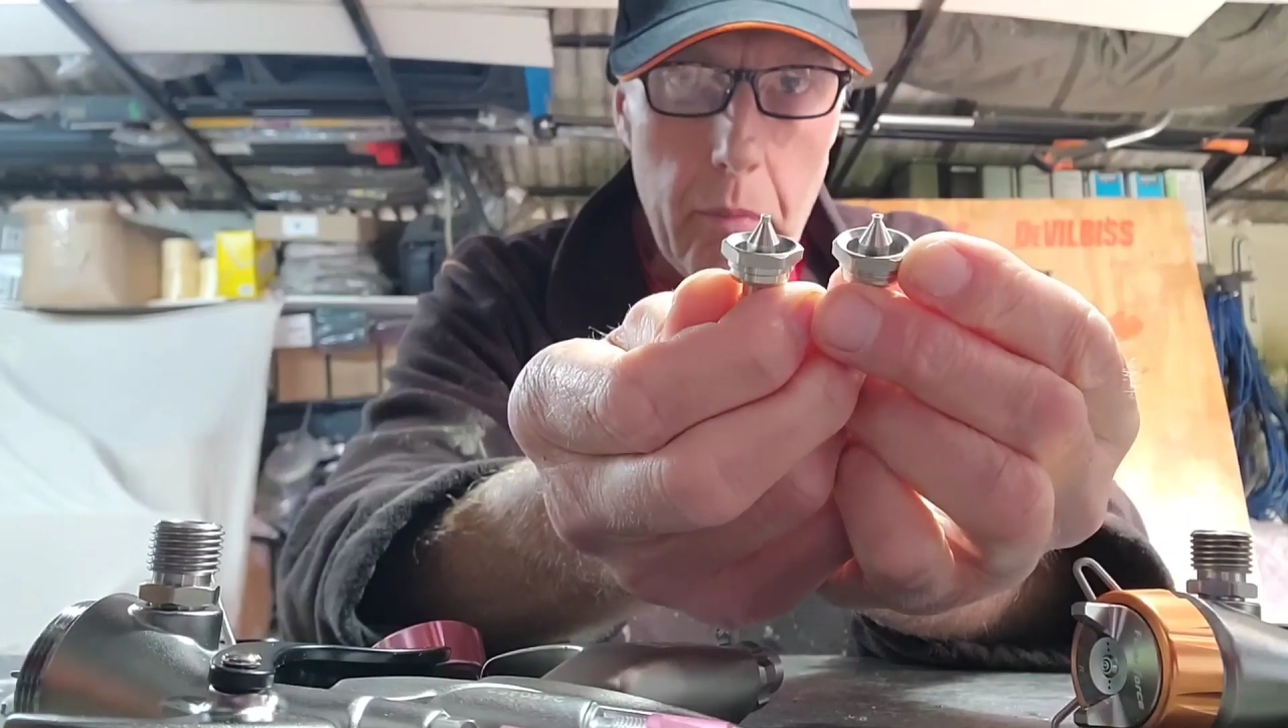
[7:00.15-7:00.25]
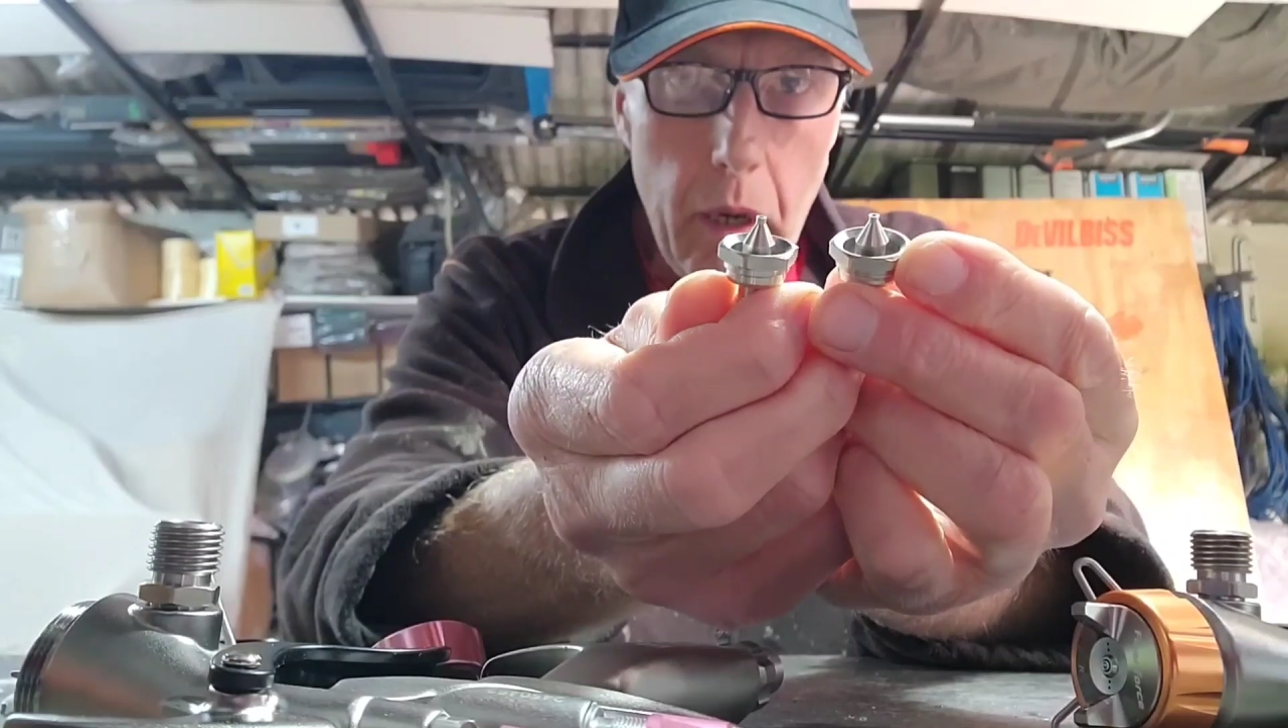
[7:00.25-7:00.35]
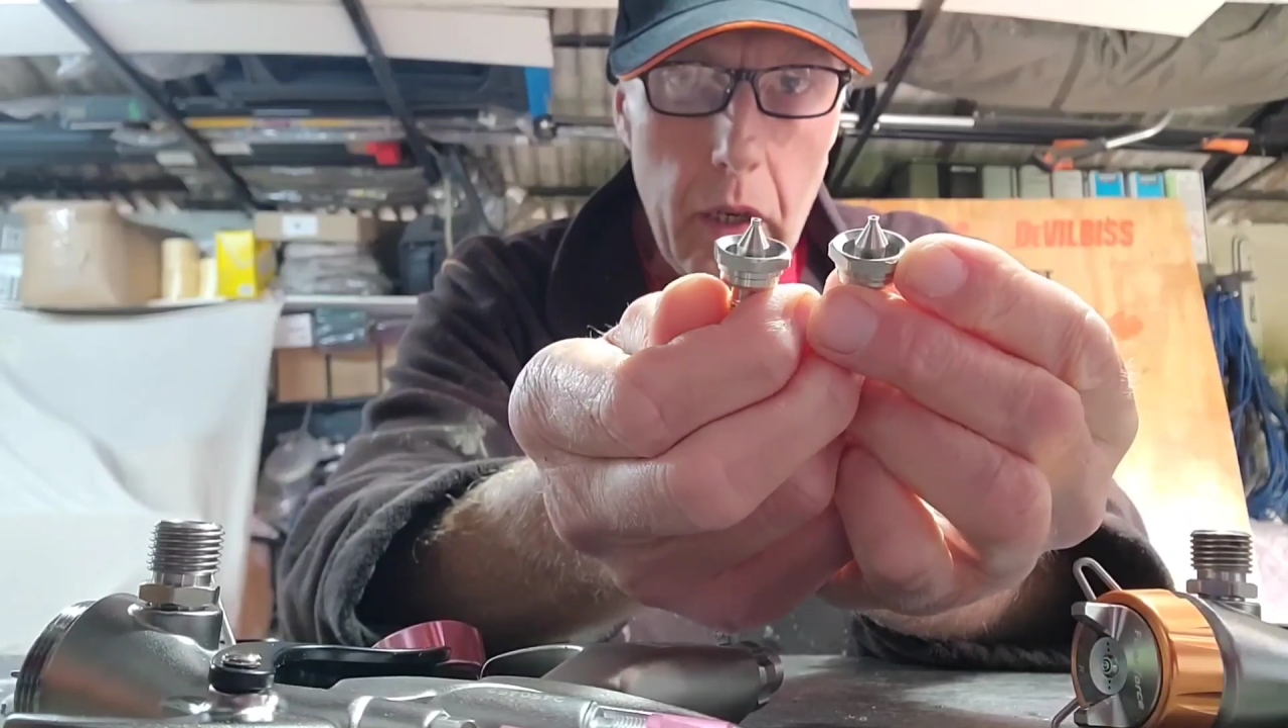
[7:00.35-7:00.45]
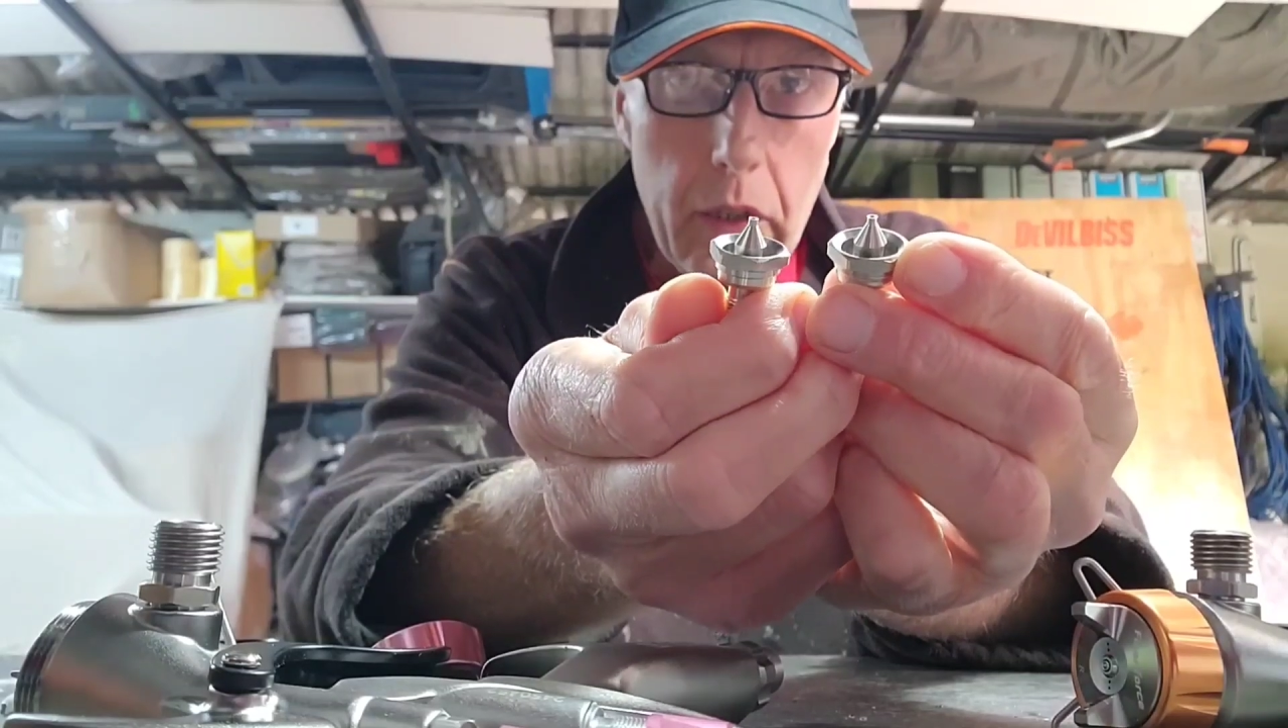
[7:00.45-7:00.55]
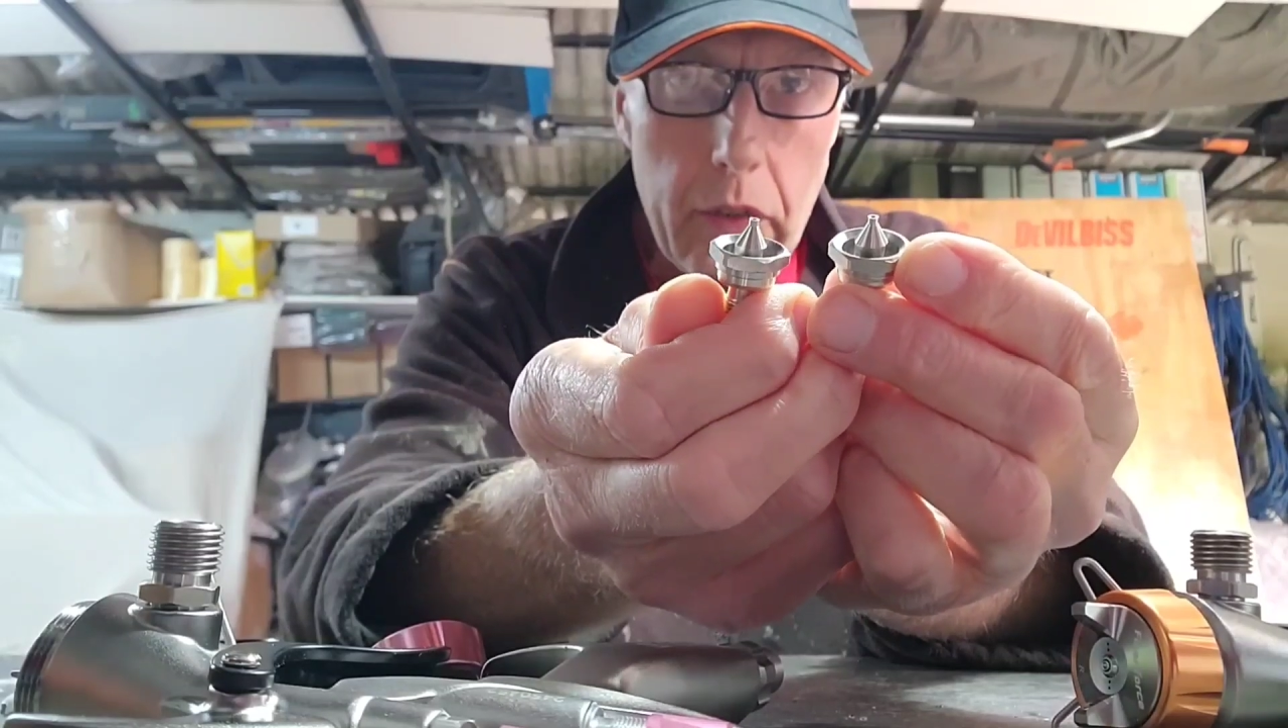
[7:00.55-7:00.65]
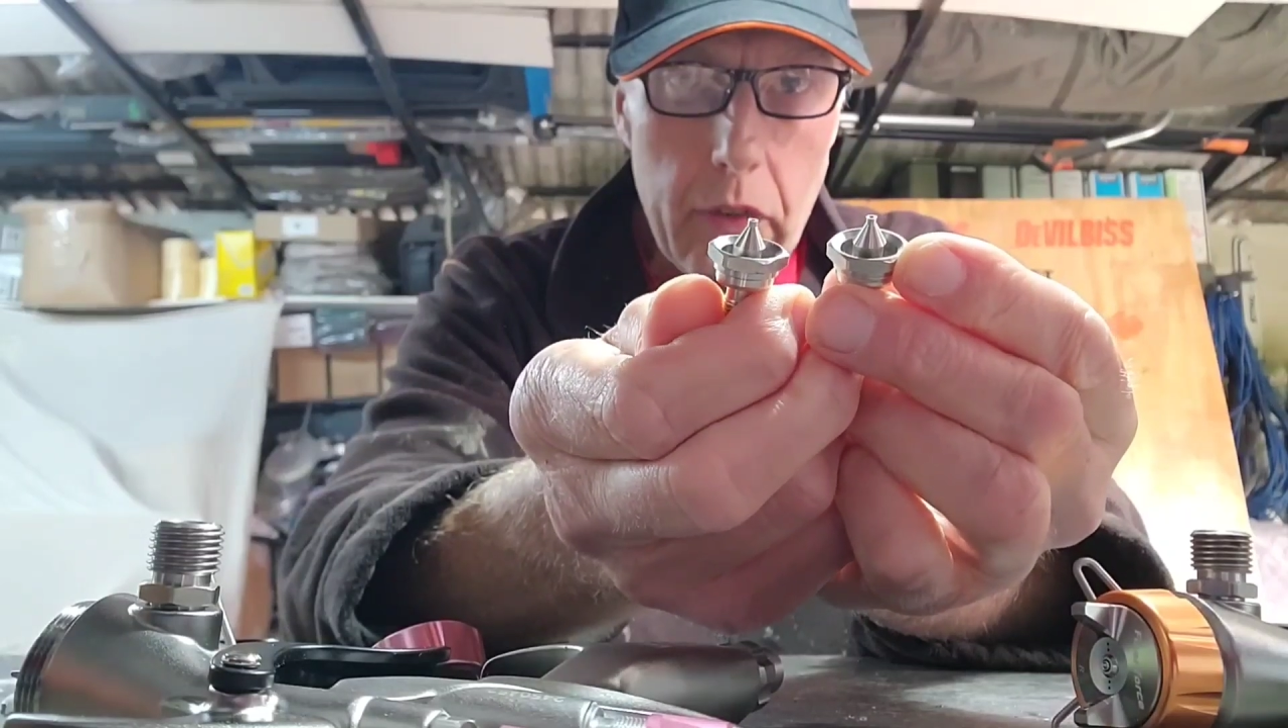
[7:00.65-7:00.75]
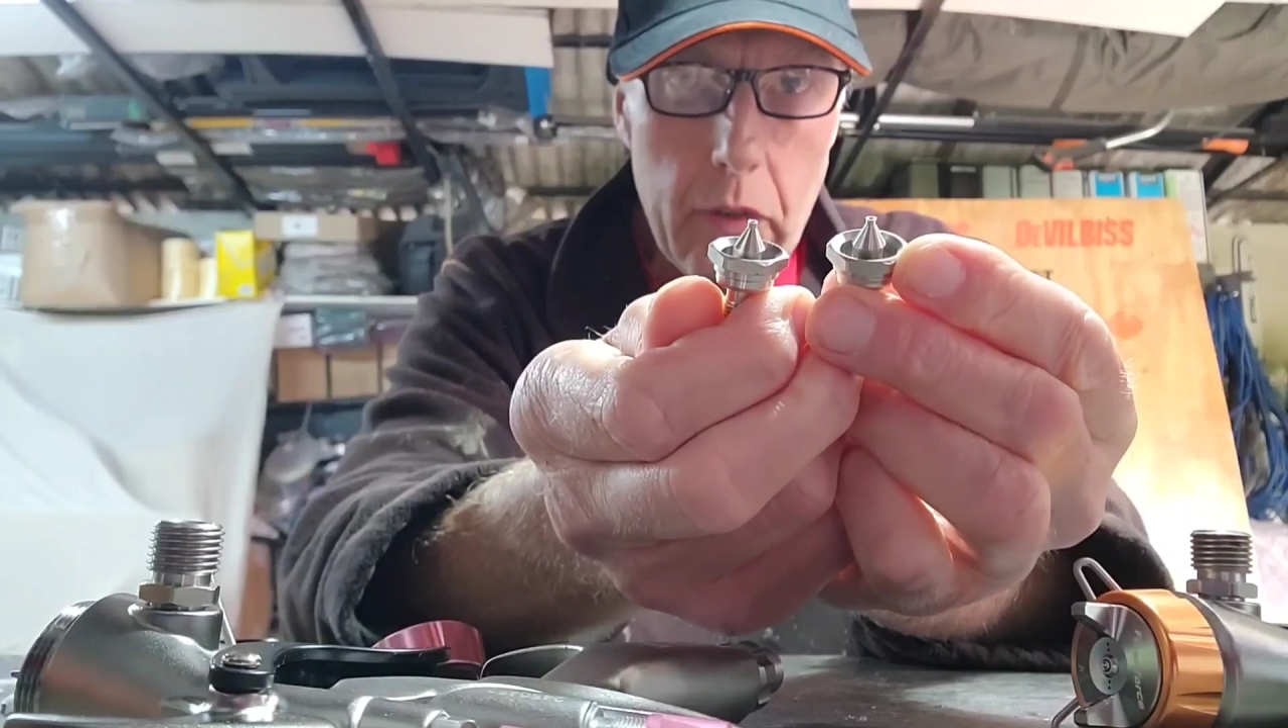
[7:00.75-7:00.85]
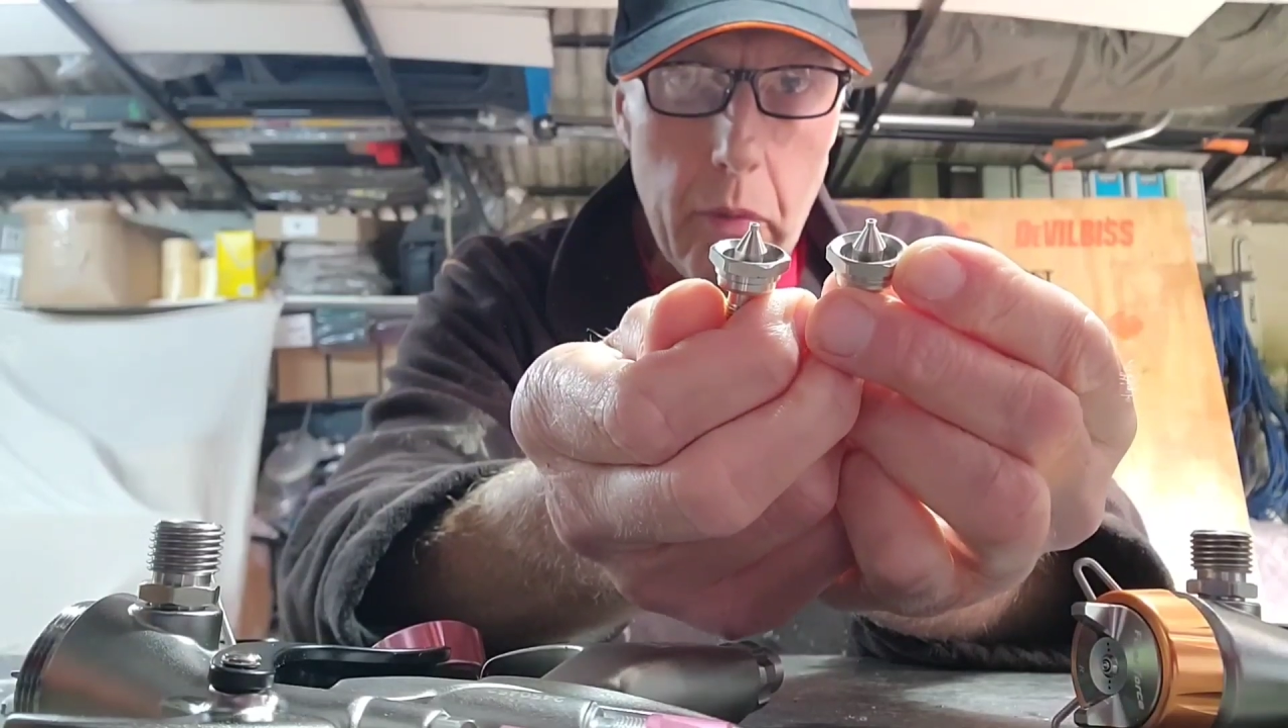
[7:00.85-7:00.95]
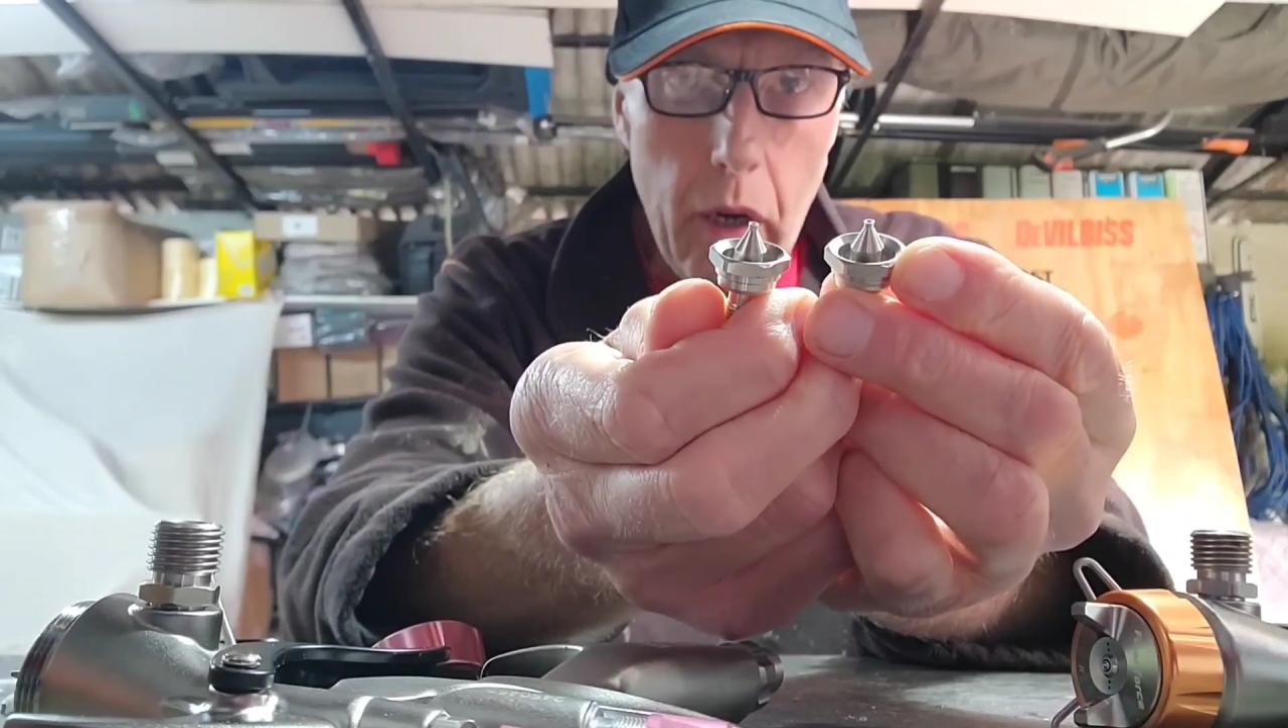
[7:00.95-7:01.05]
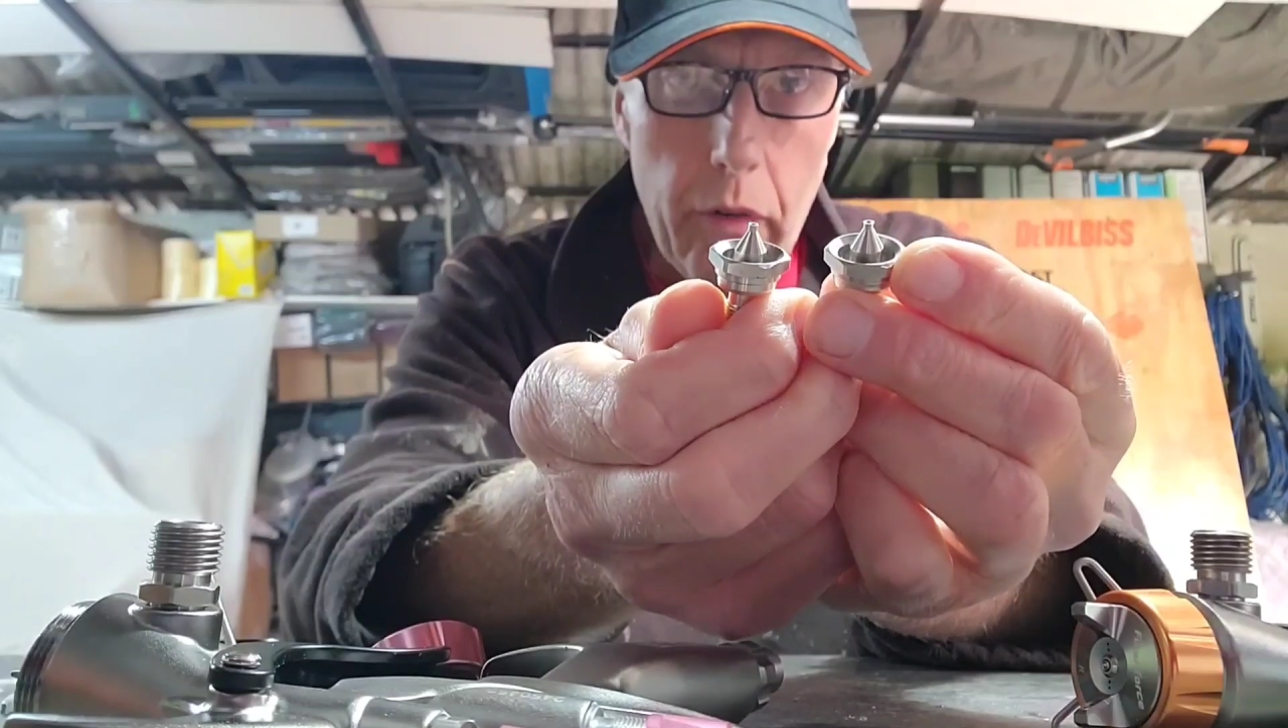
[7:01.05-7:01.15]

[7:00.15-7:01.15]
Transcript: markings as well,